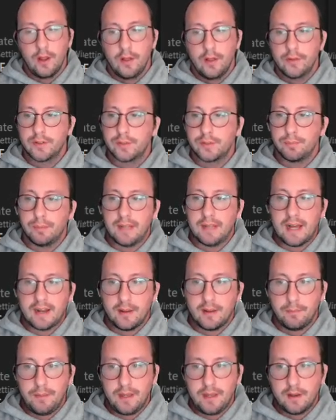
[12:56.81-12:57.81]

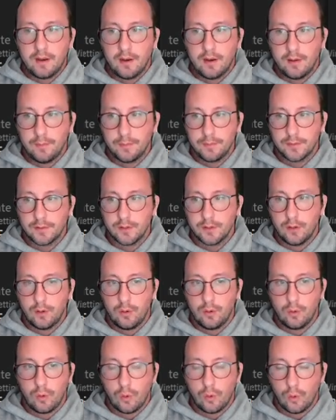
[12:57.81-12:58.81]
splatting becomes a
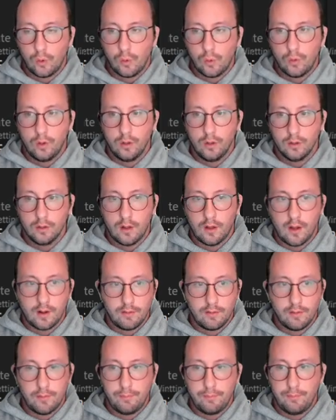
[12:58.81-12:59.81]
whole lot of
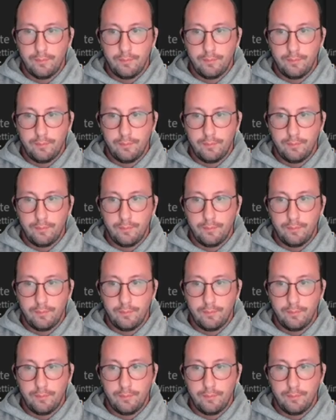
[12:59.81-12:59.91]
a,